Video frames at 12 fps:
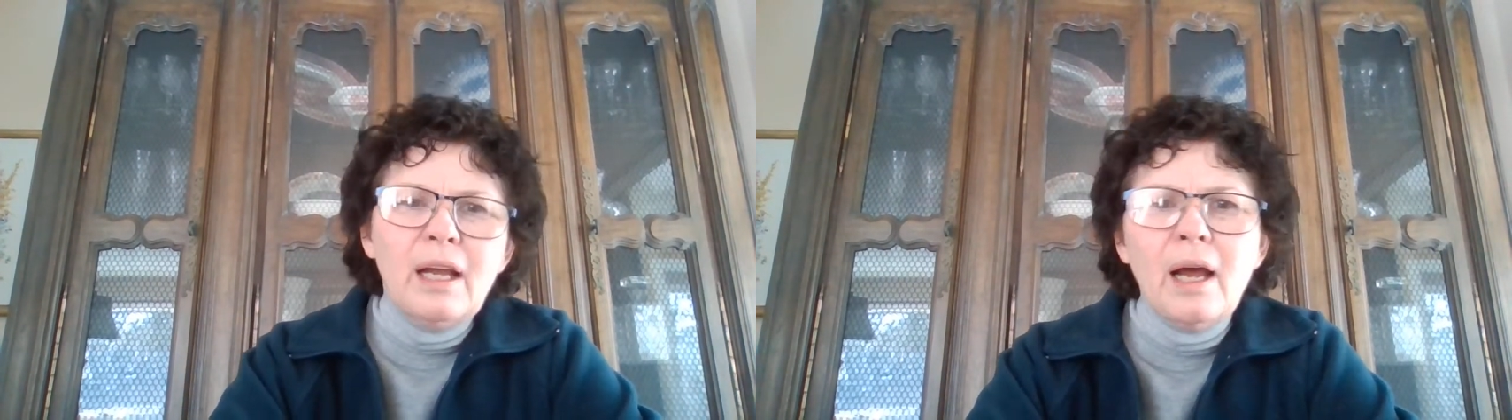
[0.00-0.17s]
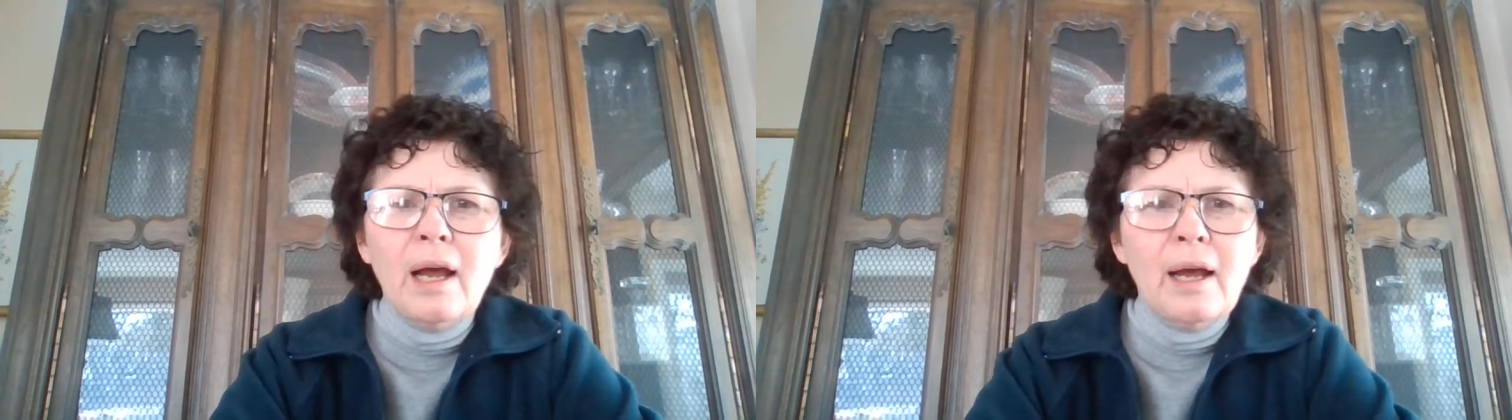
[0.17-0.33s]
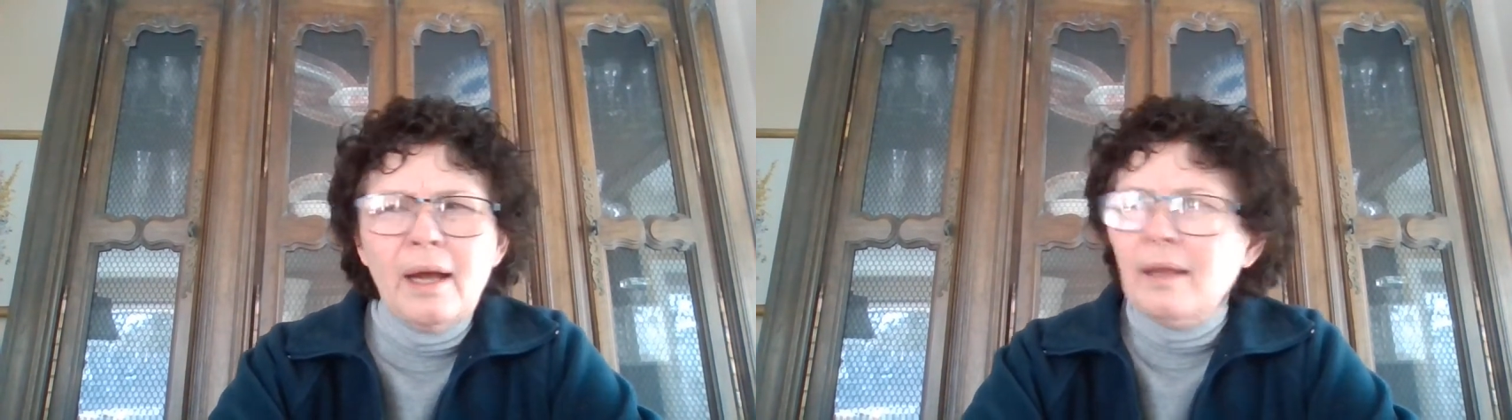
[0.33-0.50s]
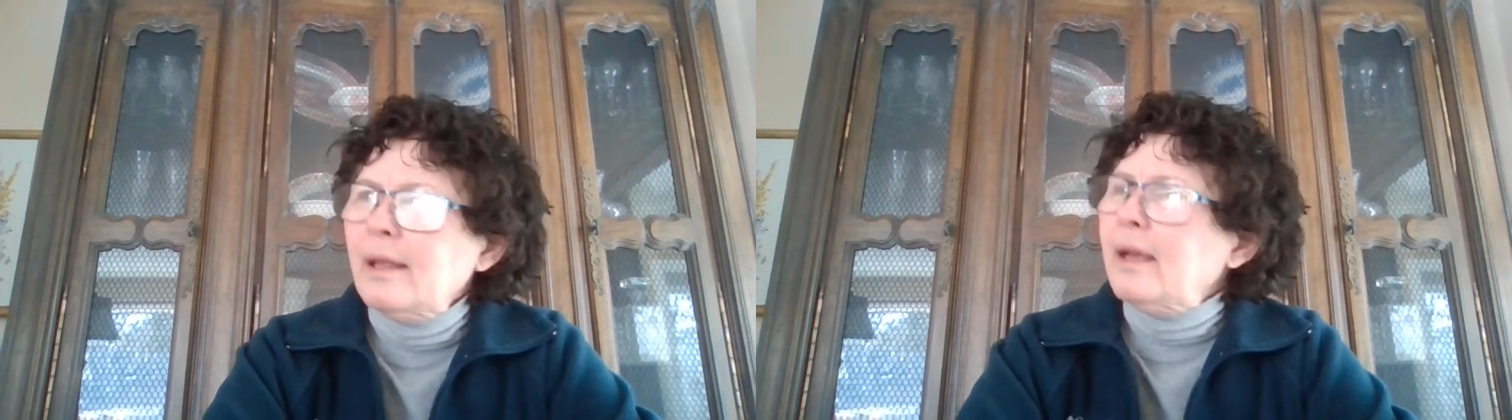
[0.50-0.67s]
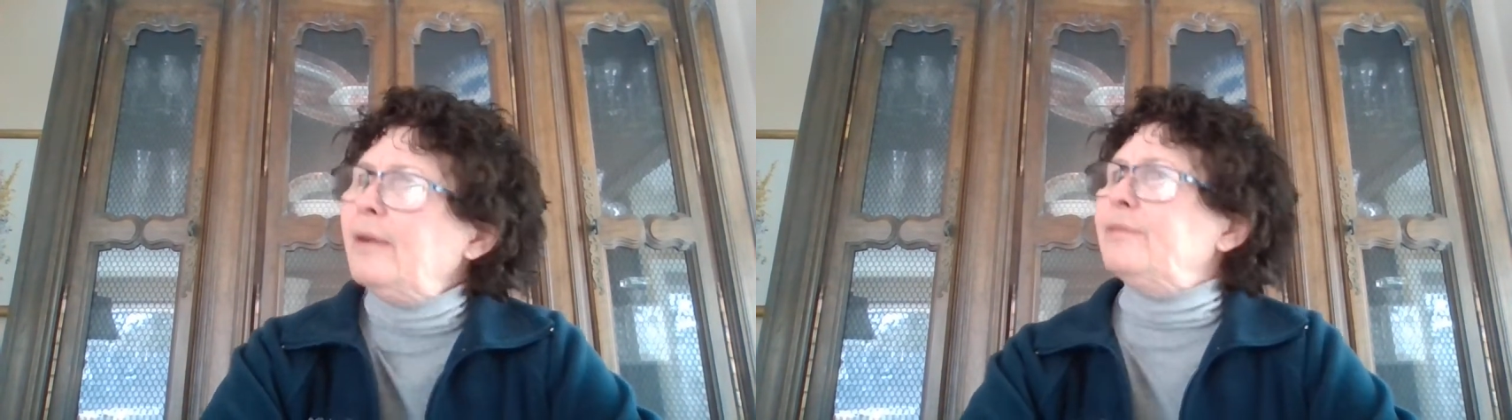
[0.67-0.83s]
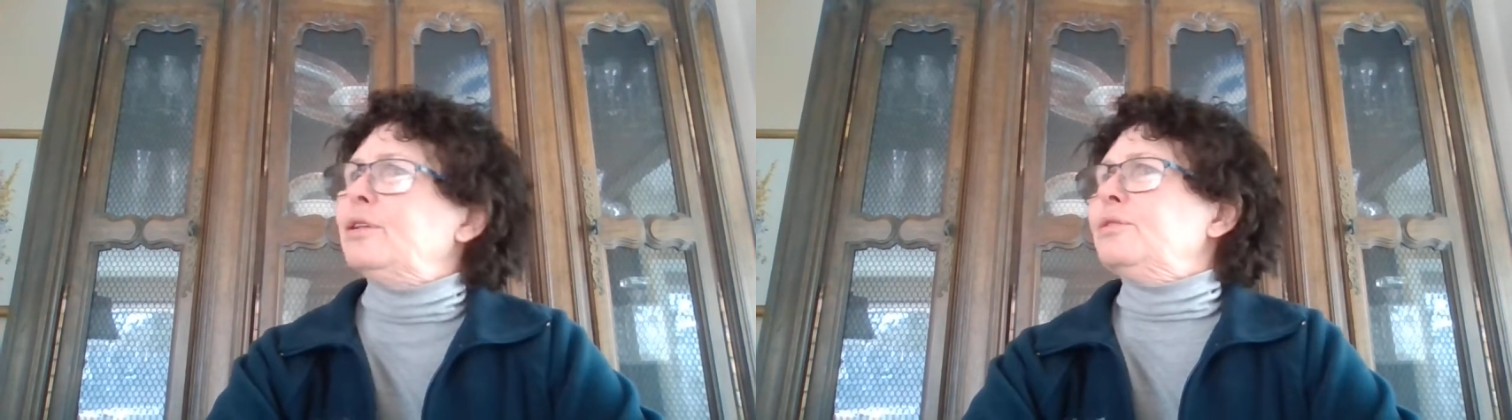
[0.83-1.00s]
I think
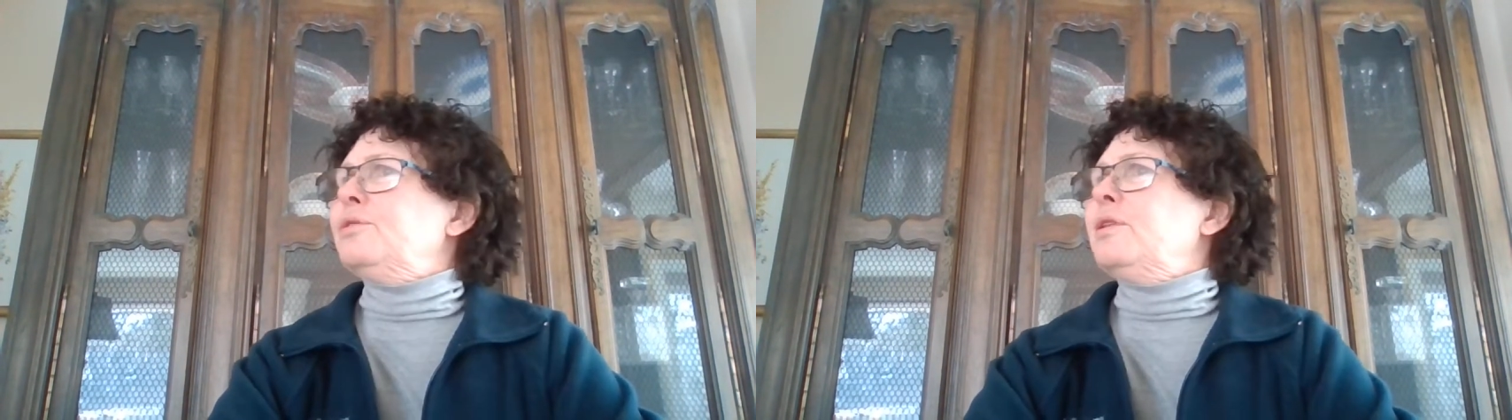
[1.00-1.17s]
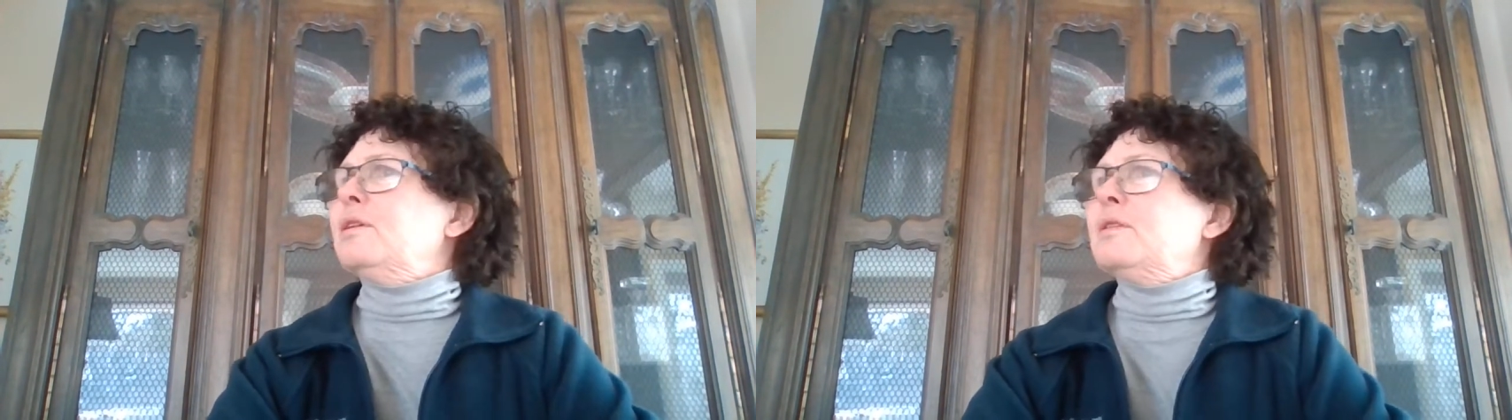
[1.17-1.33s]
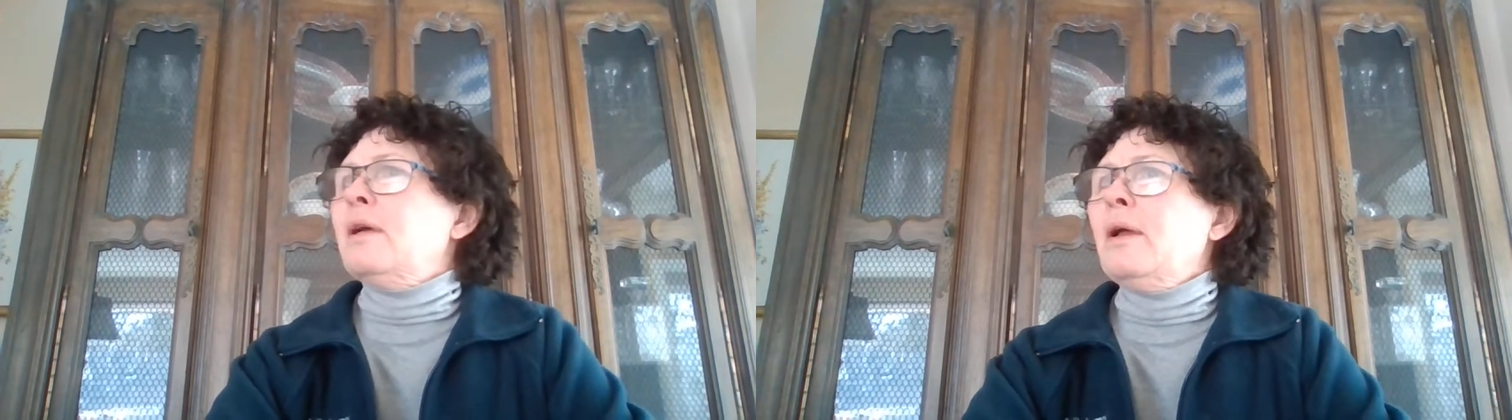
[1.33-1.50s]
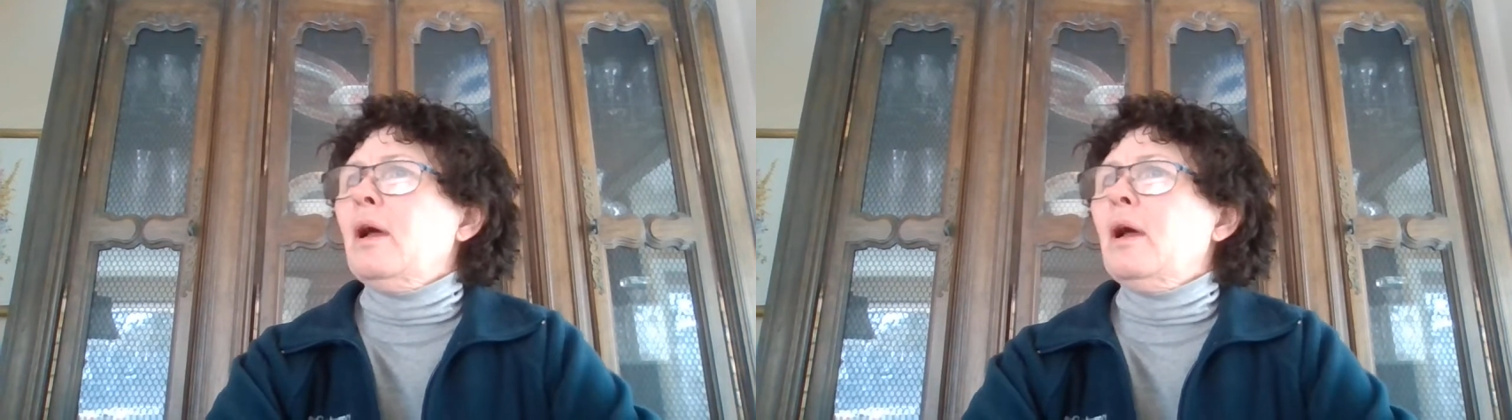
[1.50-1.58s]
I've told you this.